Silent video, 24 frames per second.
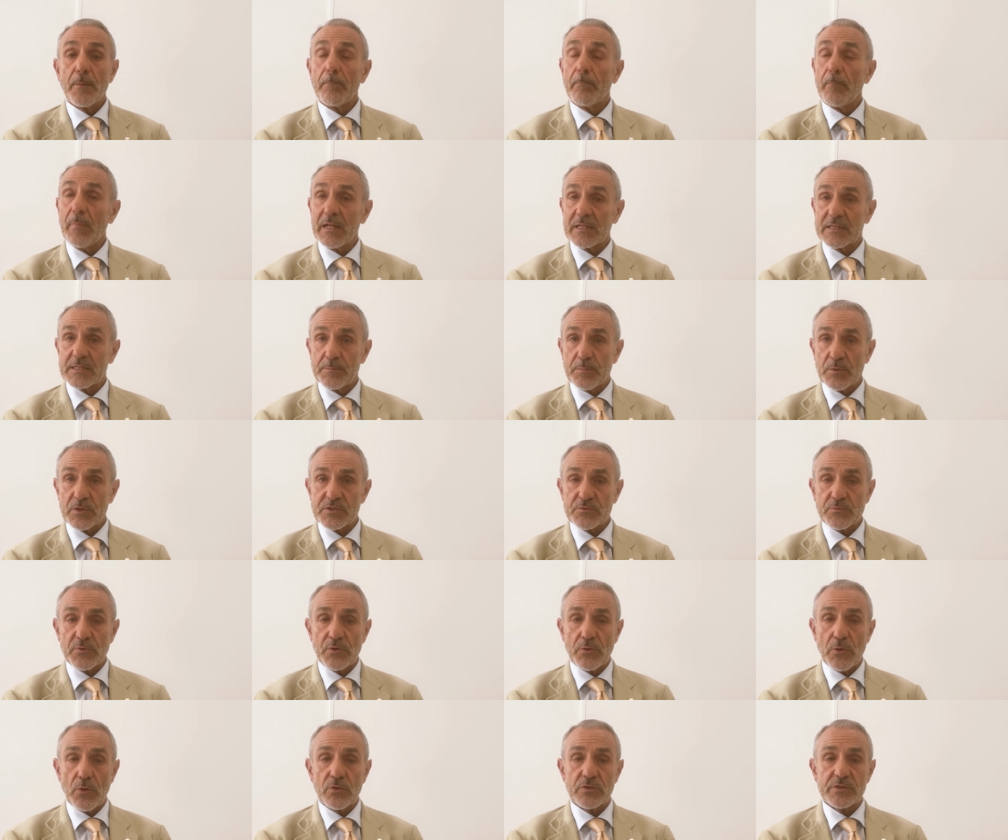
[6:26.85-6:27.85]
multiple
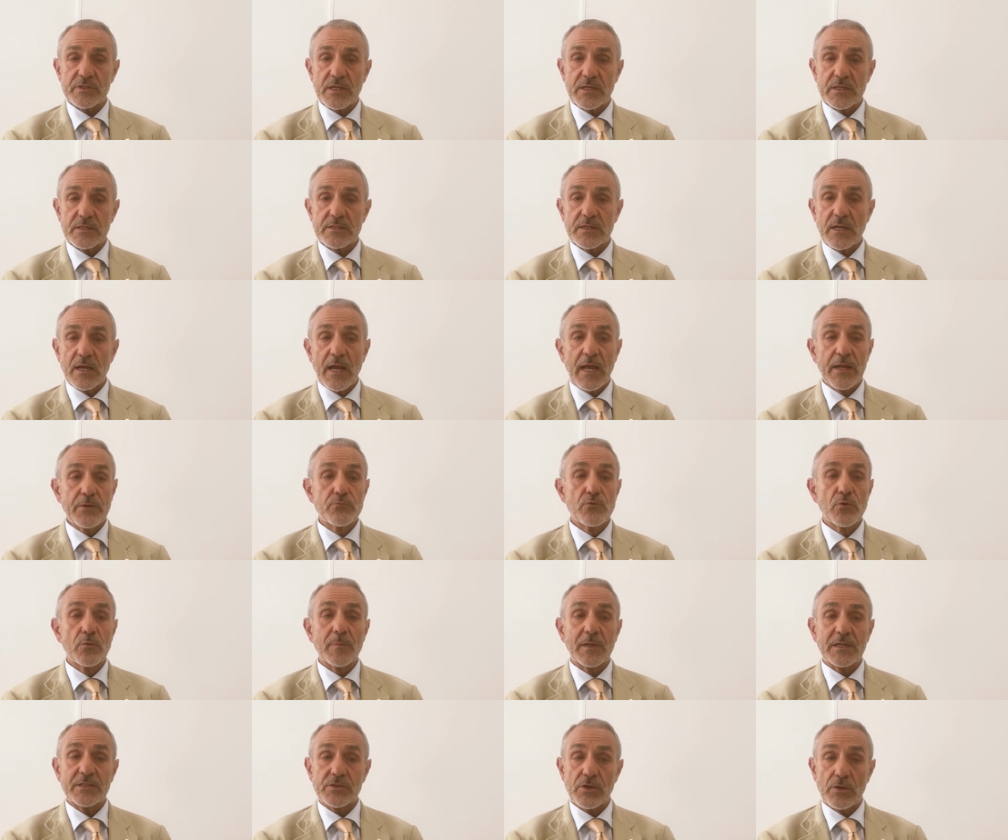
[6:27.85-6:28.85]
sclerosis, and
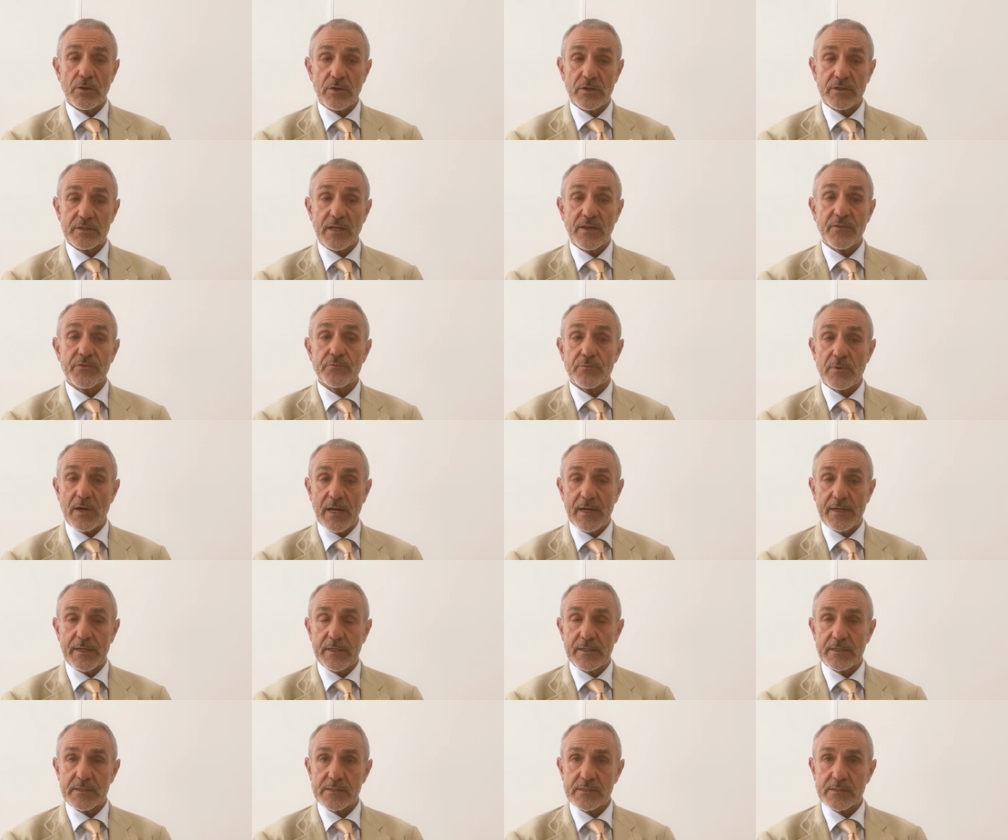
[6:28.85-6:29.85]
rheumatoid
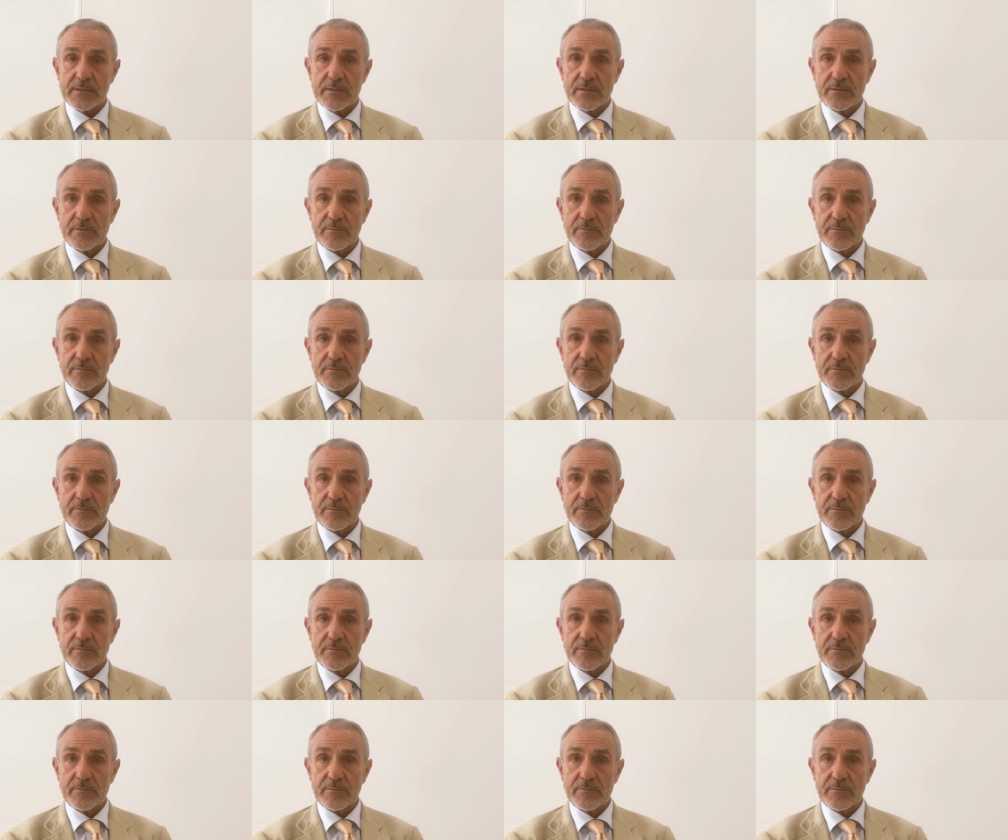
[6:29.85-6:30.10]
arthritis.